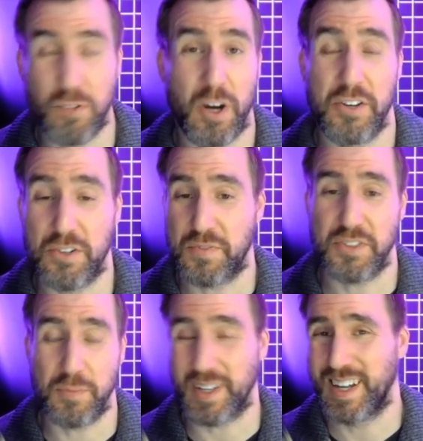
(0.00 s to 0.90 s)
you want to use for
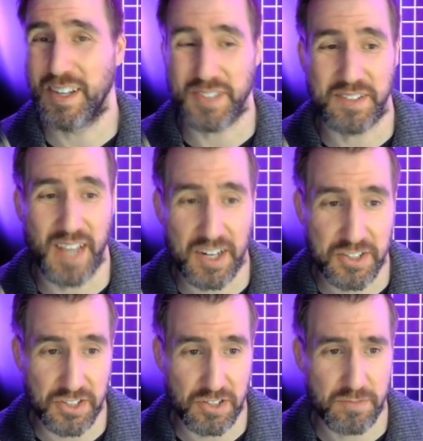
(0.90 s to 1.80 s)
something else, a
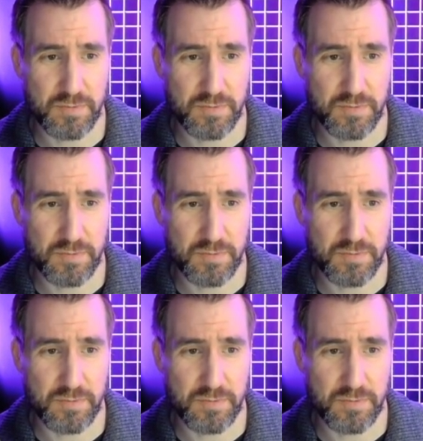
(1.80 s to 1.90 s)
texture.